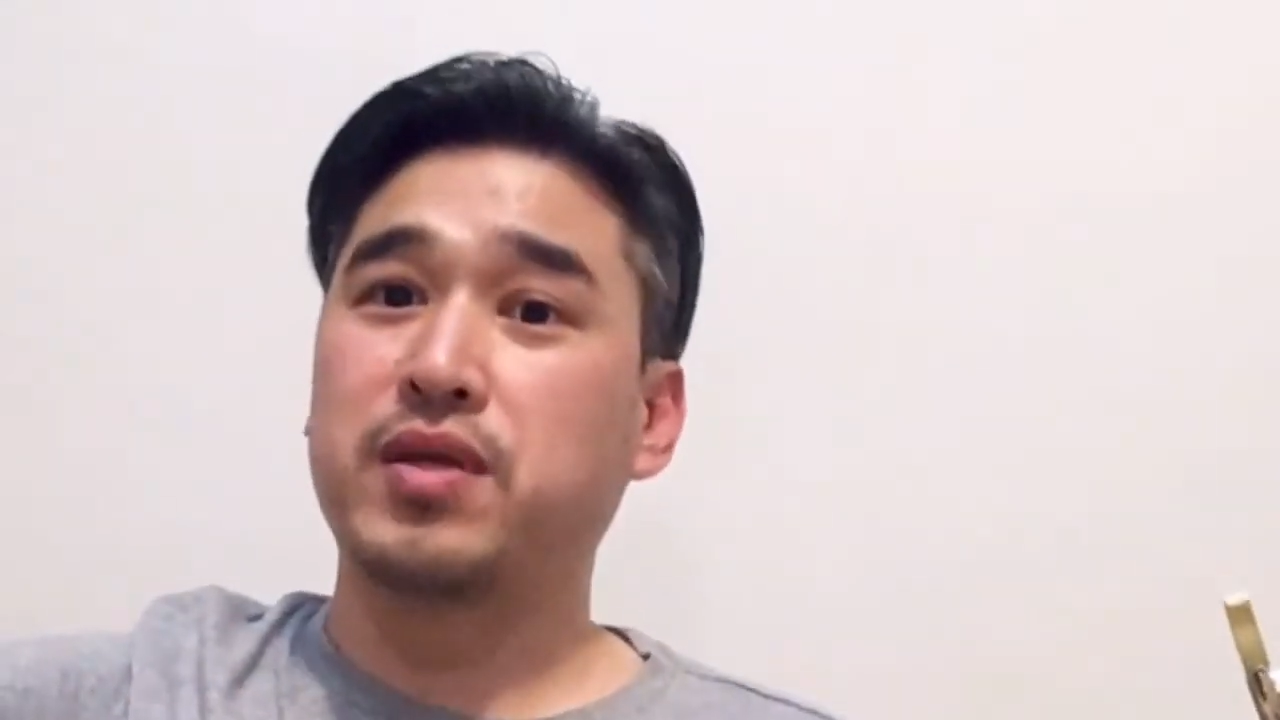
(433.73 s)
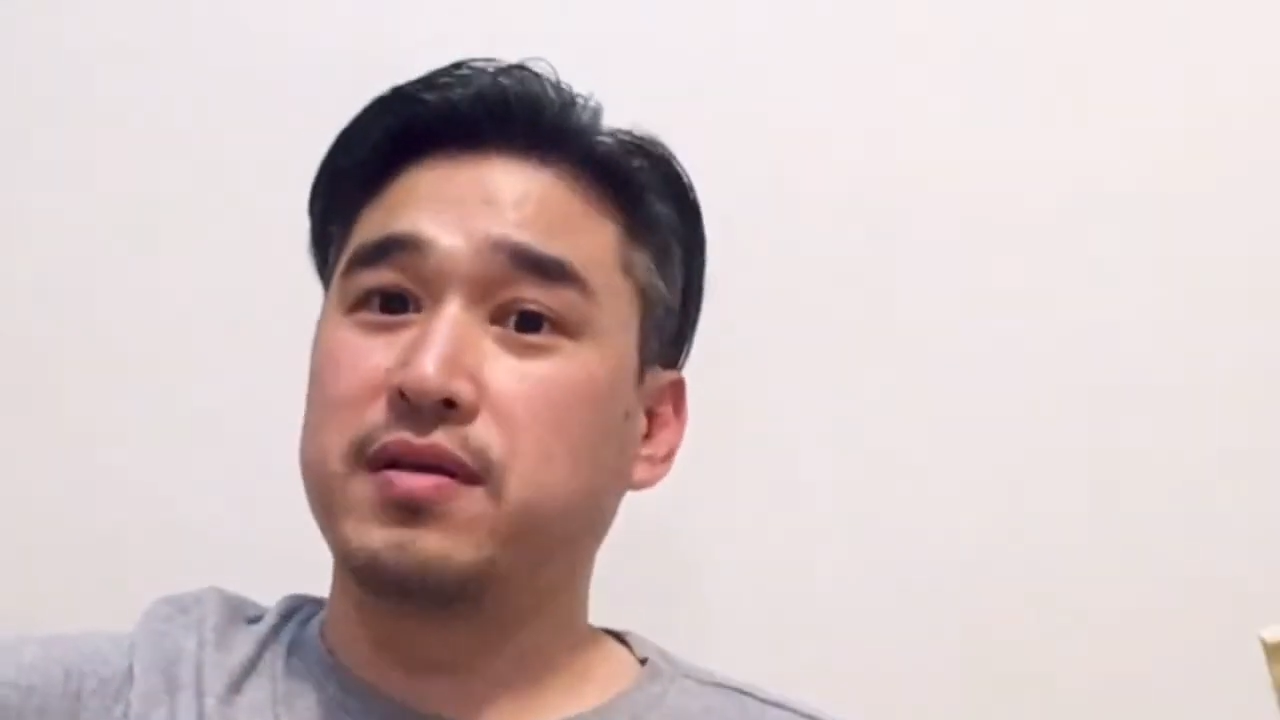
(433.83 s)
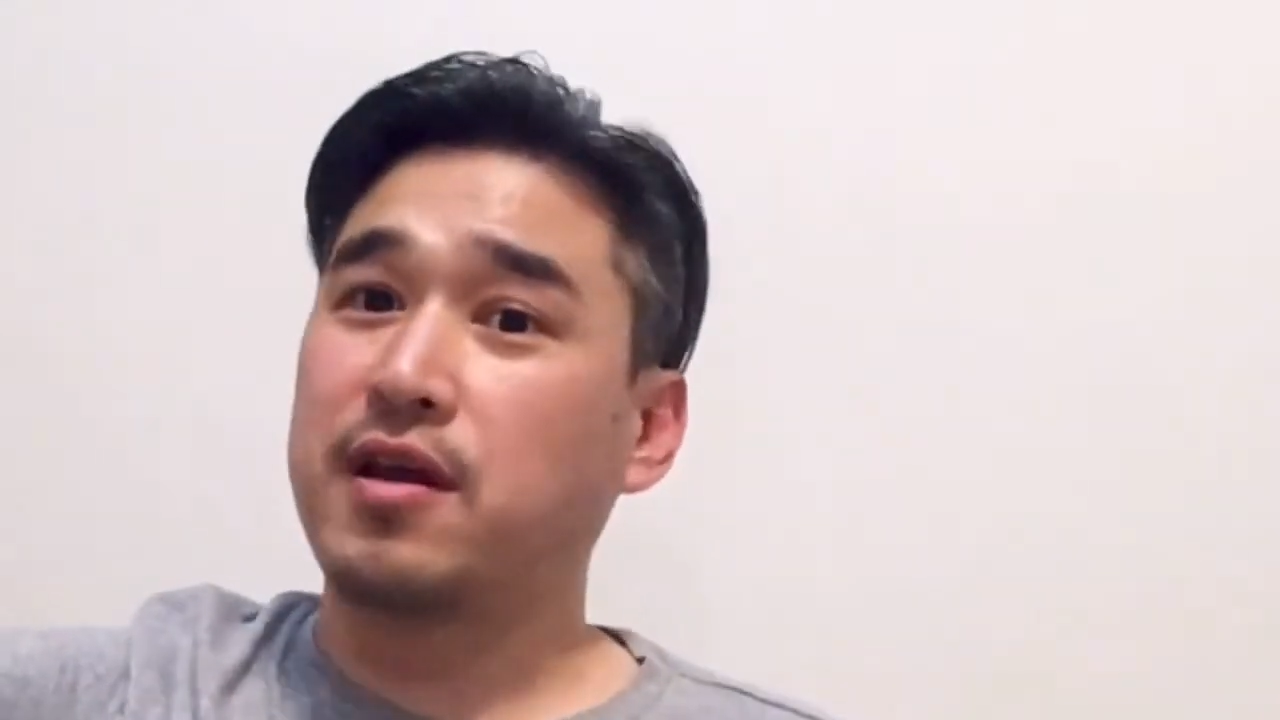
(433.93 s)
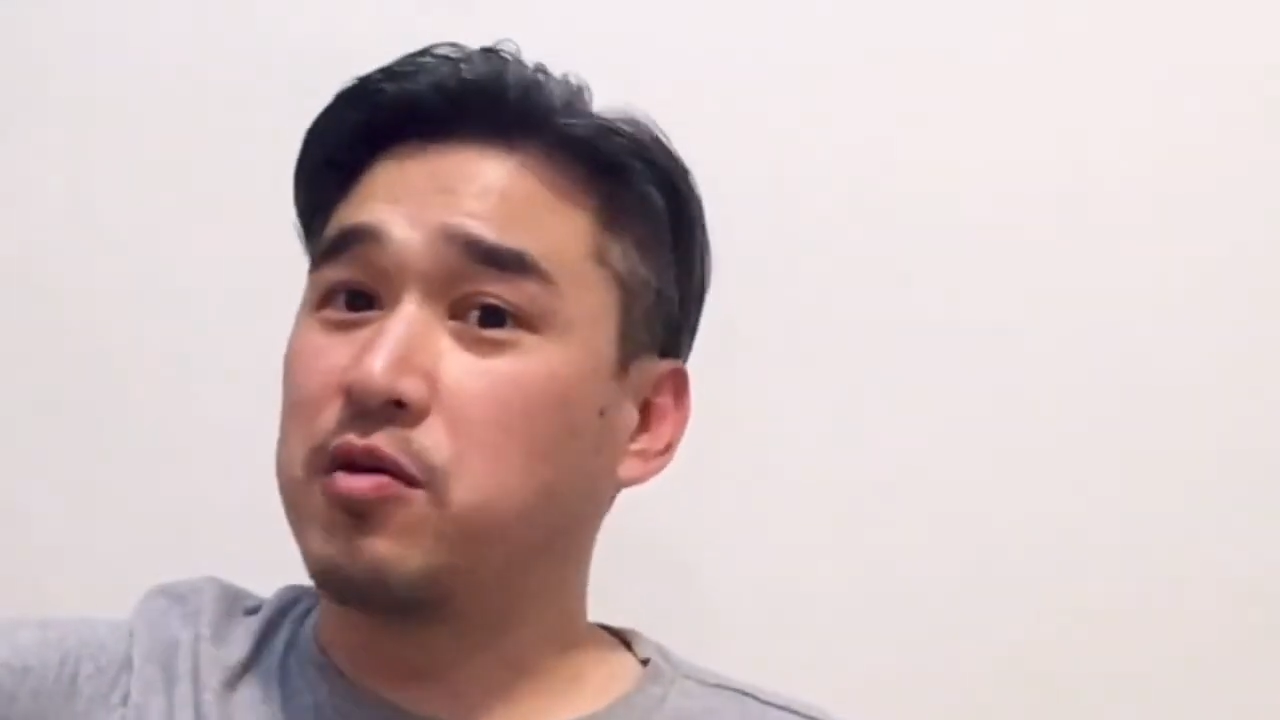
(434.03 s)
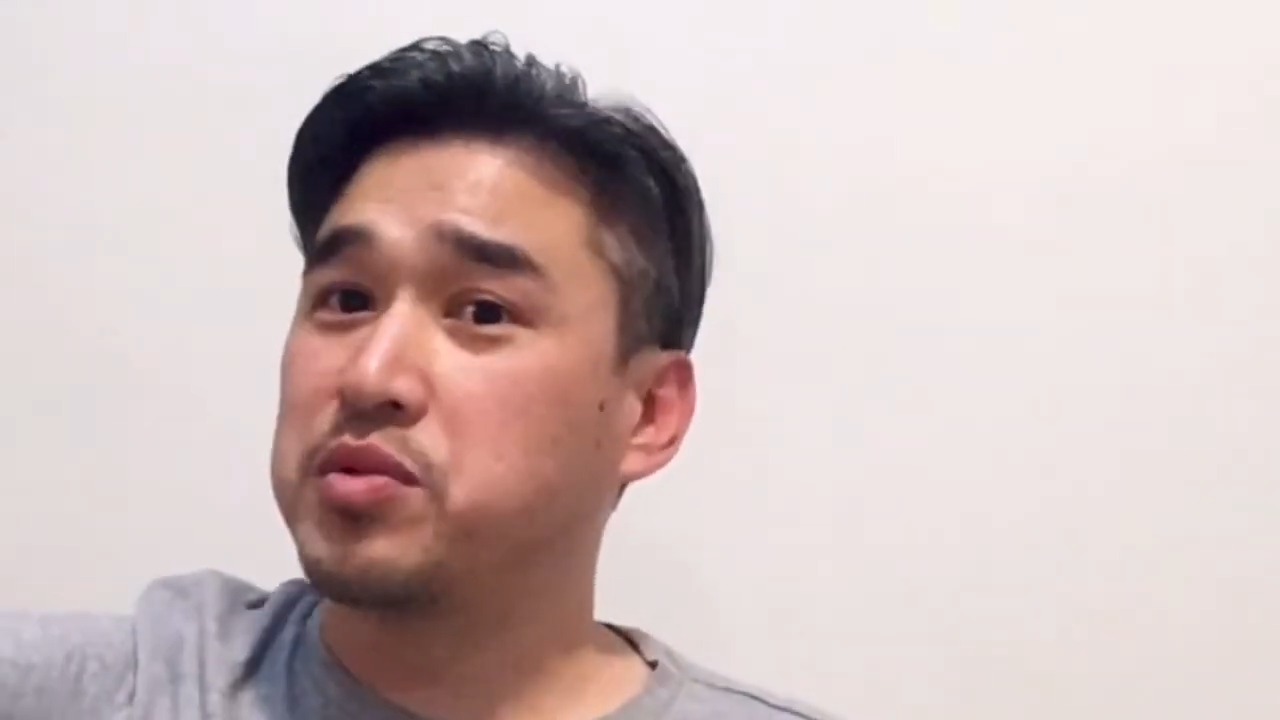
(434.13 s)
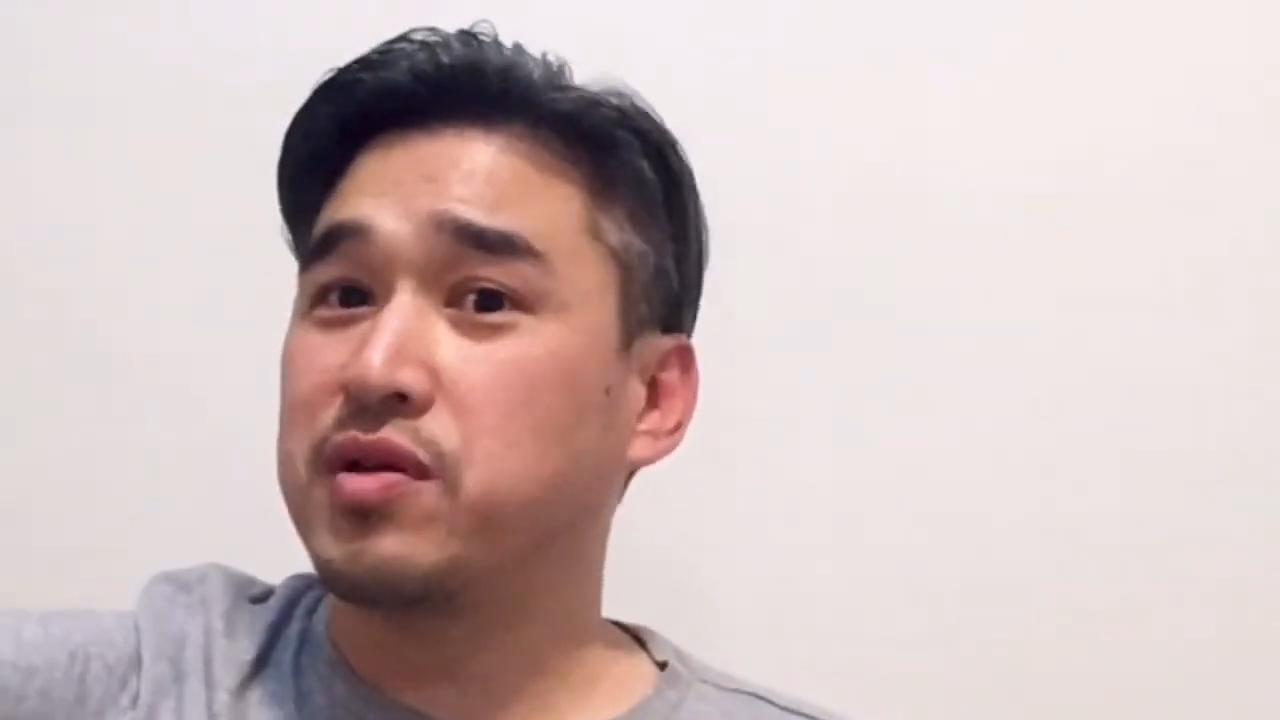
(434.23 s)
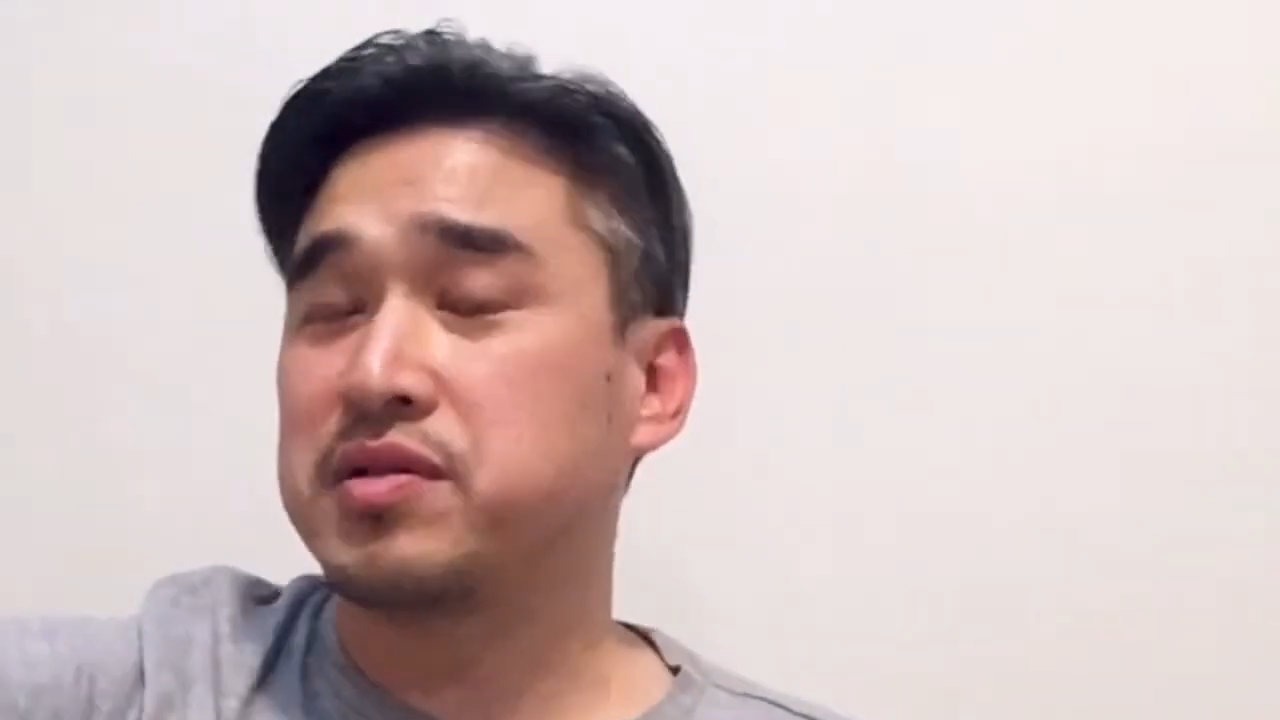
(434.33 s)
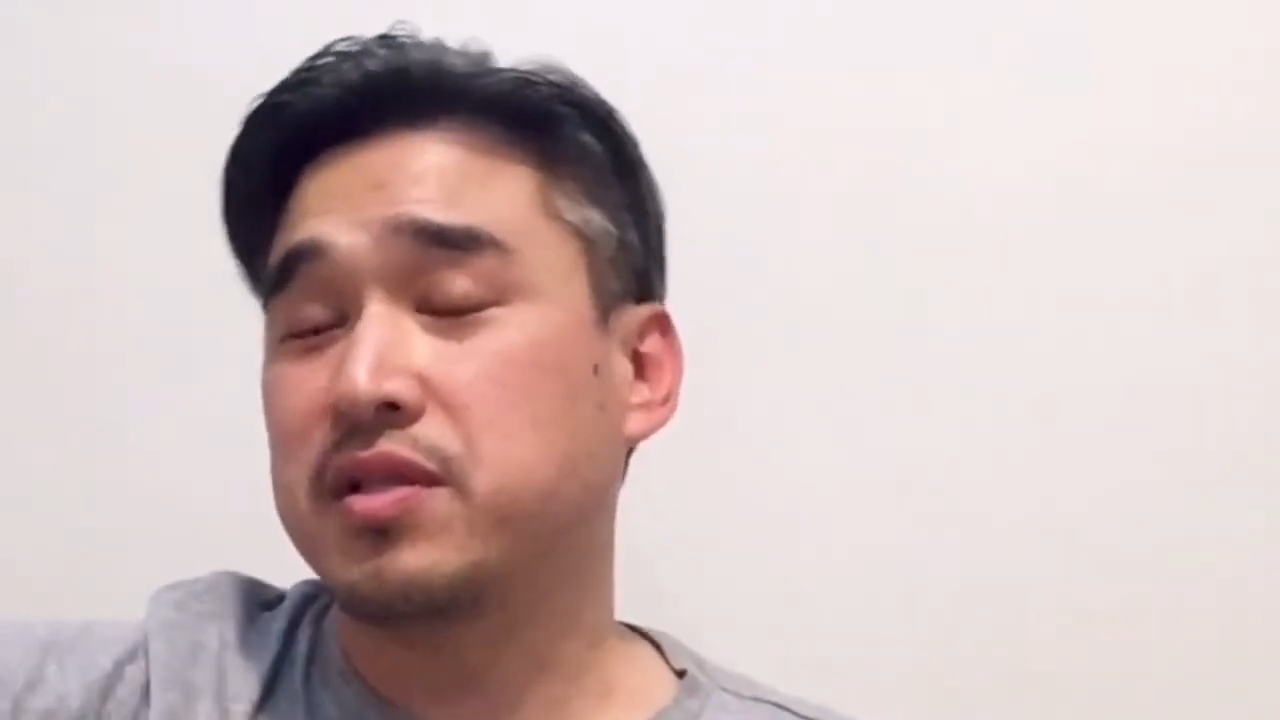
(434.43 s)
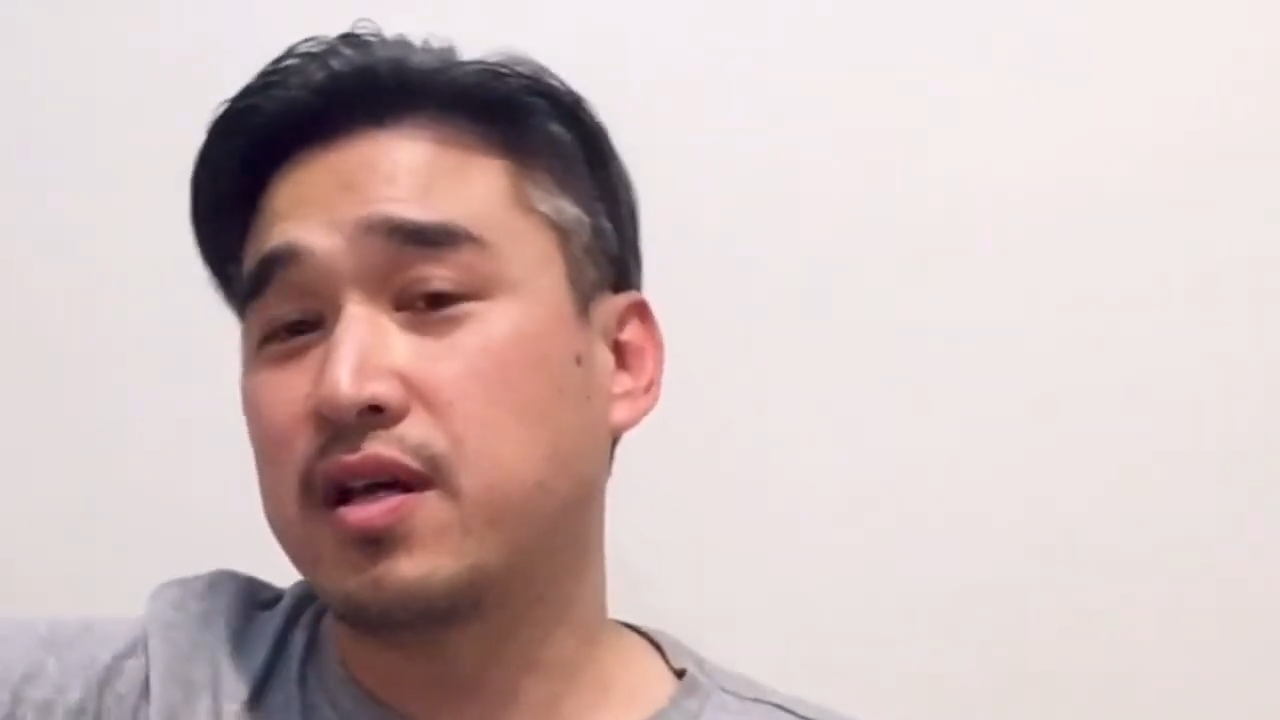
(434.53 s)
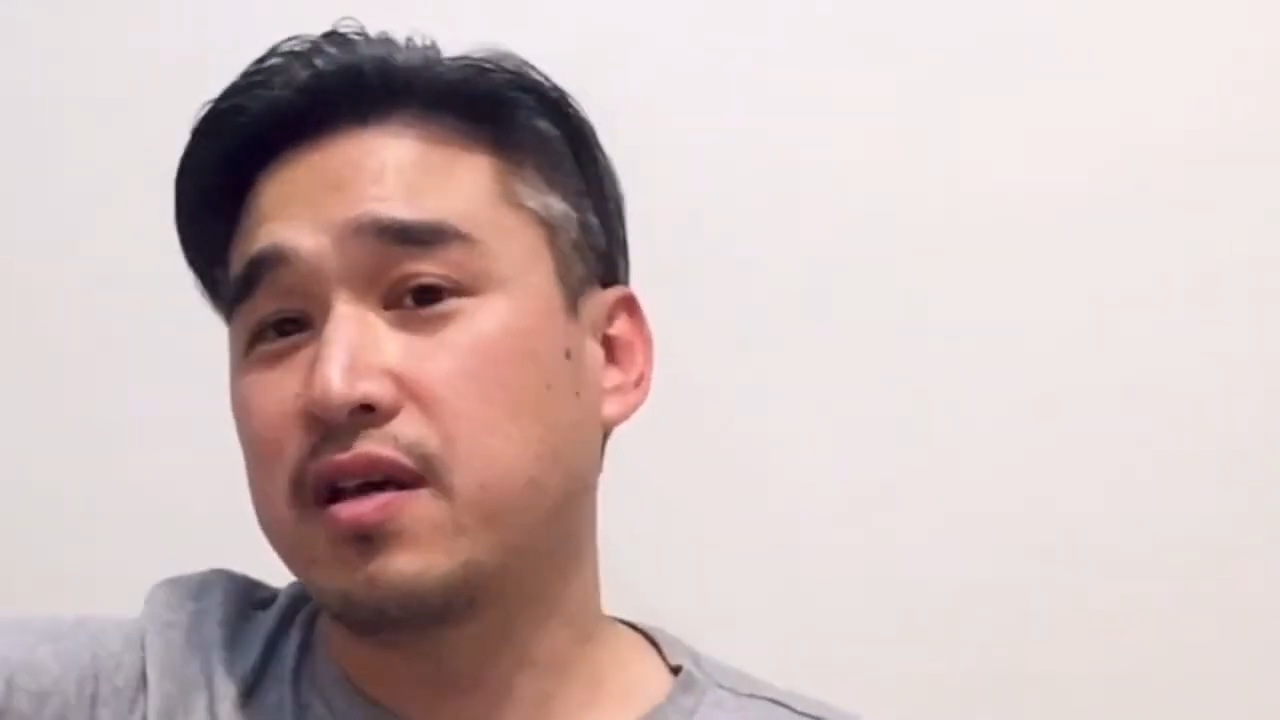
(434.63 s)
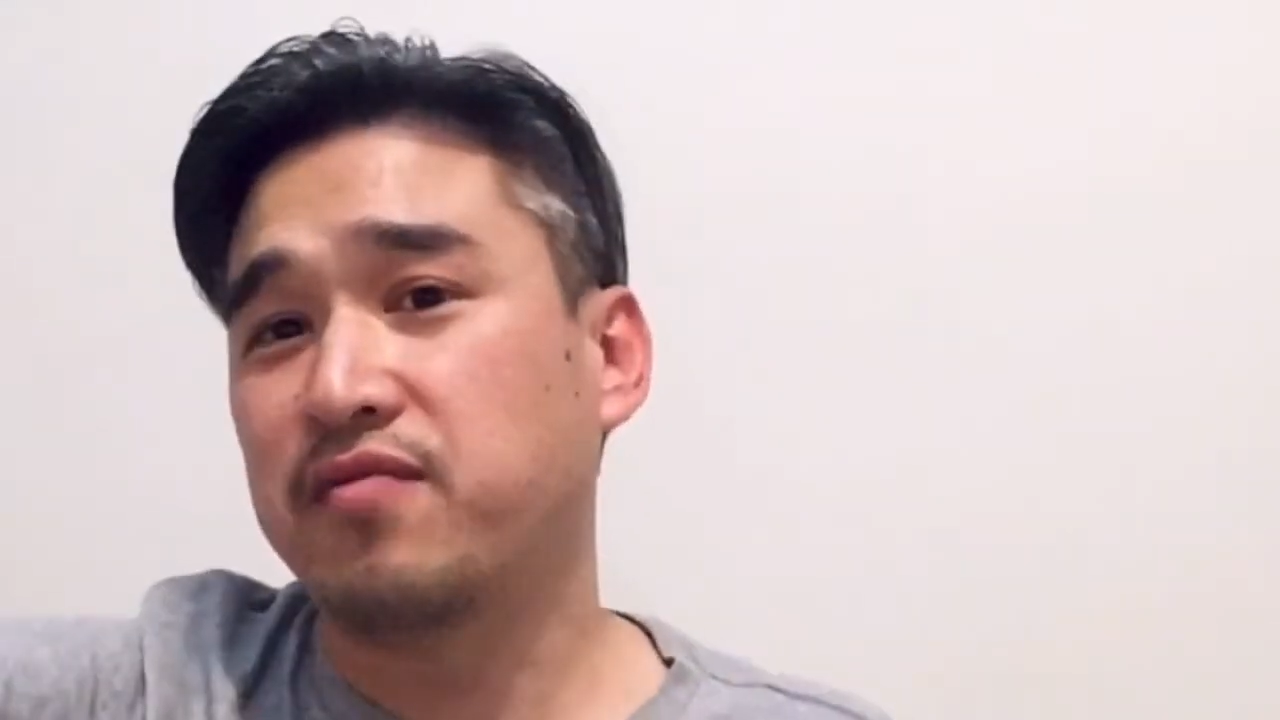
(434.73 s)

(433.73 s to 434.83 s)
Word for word: that helps you out today.